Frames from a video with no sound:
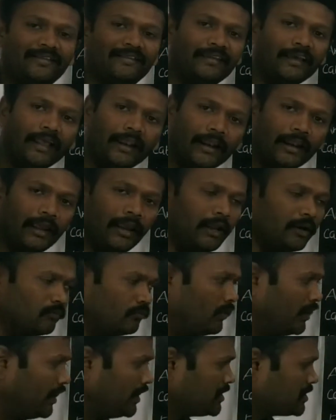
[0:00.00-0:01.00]
cell in
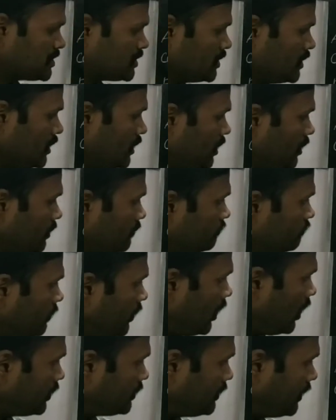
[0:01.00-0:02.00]
which we
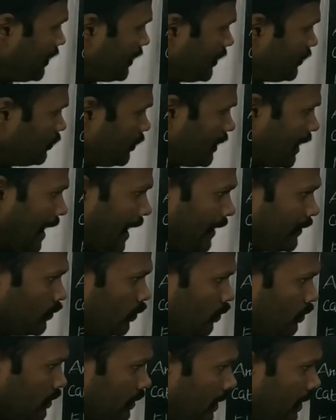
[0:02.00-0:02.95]
are taking one anode